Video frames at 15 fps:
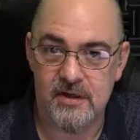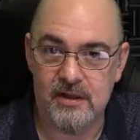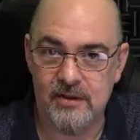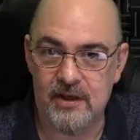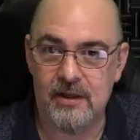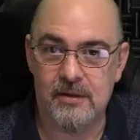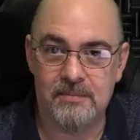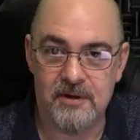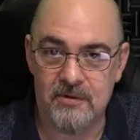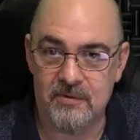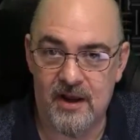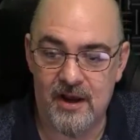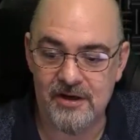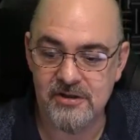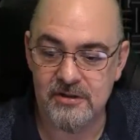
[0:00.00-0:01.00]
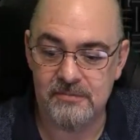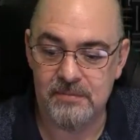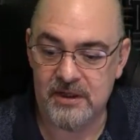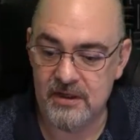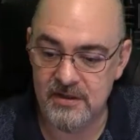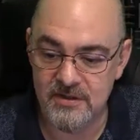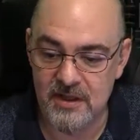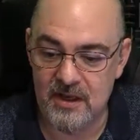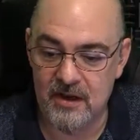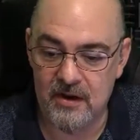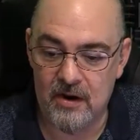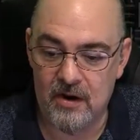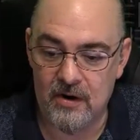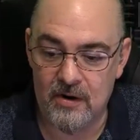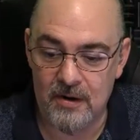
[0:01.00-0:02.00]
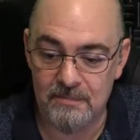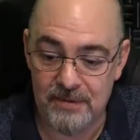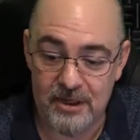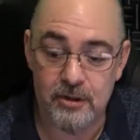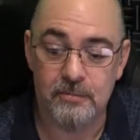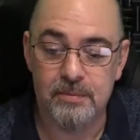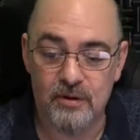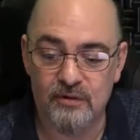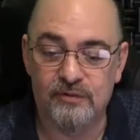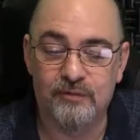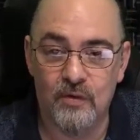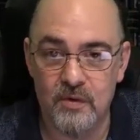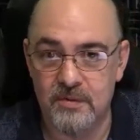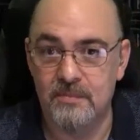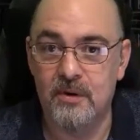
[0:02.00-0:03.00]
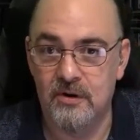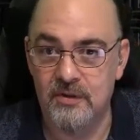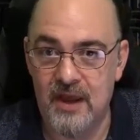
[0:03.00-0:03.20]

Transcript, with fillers: and they get a better reaction because they are a better performer.